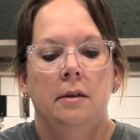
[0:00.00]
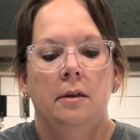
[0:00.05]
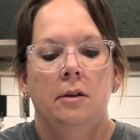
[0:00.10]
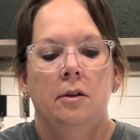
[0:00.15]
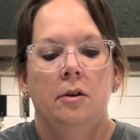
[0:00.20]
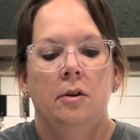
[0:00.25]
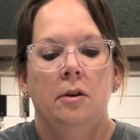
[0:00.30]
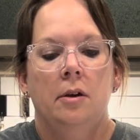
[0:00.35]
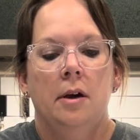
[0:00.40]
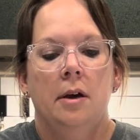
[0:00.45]

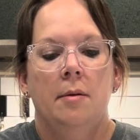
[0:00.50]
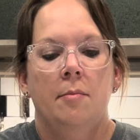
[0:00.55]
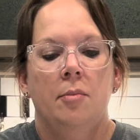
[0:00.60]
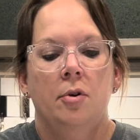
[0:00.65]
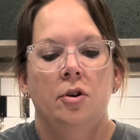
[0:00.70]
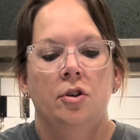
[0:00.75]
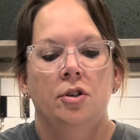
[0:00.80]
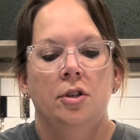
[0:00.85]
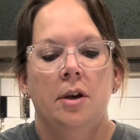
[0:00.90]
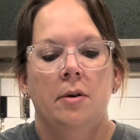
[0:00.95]
You can kind of
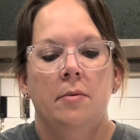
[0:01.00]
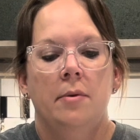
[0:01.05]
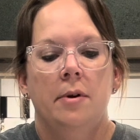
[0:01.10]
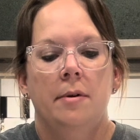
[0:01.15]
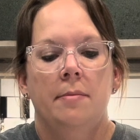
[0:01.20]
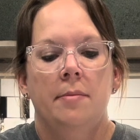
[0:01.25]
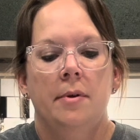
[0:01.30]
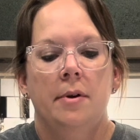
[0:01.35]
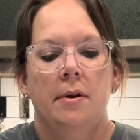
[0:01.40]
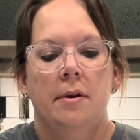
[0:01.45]
push that one
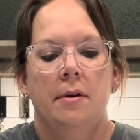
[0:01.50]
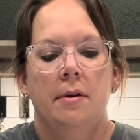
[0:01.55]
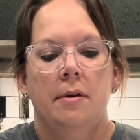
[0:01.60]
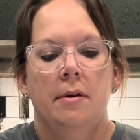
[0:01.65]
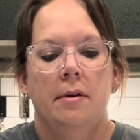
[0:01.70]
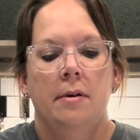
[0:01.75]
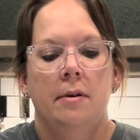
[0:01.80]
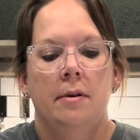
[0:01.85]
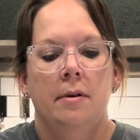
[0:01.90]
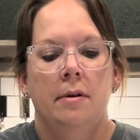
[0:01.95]
up there.
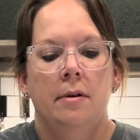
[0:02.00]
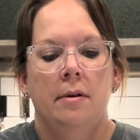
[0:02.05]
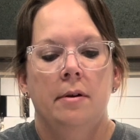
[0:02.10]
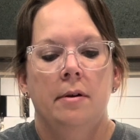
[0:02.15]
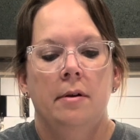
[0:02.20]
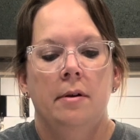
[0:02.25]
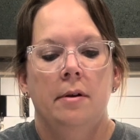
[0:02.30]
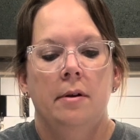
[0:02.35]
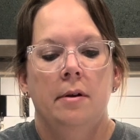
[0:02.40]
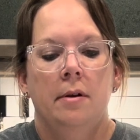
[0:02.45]

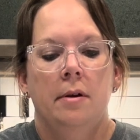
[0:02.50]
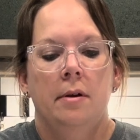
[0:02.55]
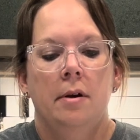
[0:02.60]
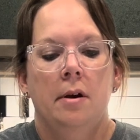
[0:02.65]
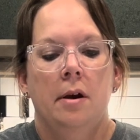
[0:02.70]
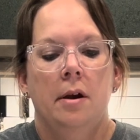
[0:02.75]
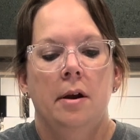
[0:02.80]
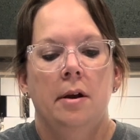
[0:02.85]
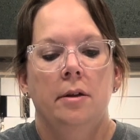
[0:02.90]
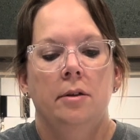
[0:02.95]

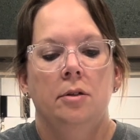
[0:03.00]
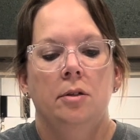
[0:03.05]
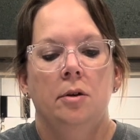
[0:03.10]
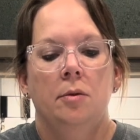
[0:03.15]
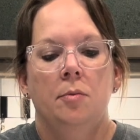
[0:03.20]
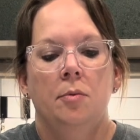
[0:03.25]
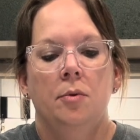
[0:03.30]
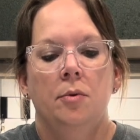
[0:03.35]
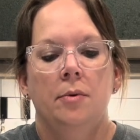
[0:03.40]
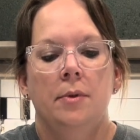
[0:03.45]
All right, so
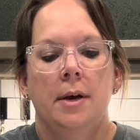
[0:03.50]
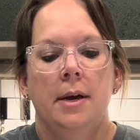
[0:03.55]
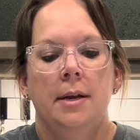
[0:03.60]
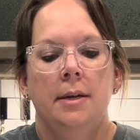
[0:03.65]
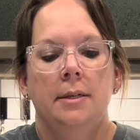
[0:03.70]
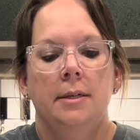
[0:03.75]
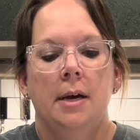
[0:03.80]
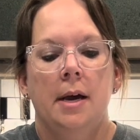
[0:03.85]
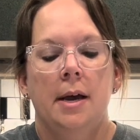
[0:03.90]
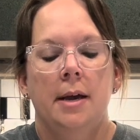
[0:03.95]
pull that
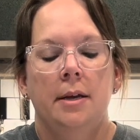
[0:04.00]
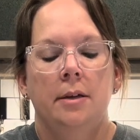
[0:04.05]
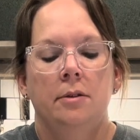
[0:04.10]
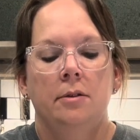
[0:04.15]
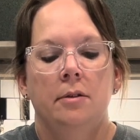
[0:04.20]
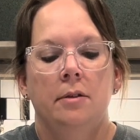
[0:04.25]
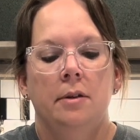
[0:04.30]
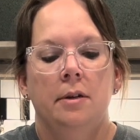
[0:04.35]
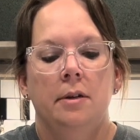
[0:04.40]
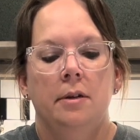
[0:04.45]
tight so
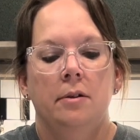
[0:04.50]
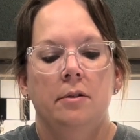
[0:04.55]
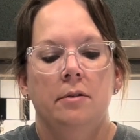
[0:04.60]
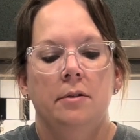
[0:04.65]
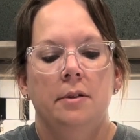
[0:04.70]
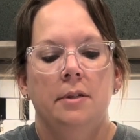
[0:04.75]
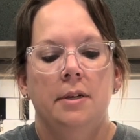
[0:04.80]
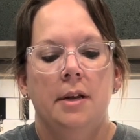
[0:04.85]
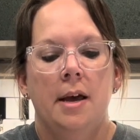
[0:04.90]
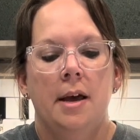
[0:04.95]
that it'll
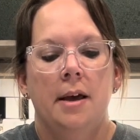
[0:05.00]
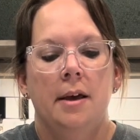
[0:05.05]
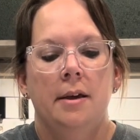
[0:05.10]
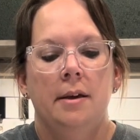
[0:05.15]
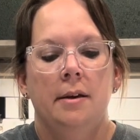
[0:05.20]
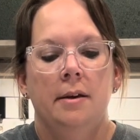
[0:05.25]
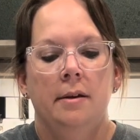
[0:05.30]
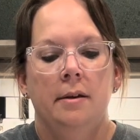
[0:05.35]
stay.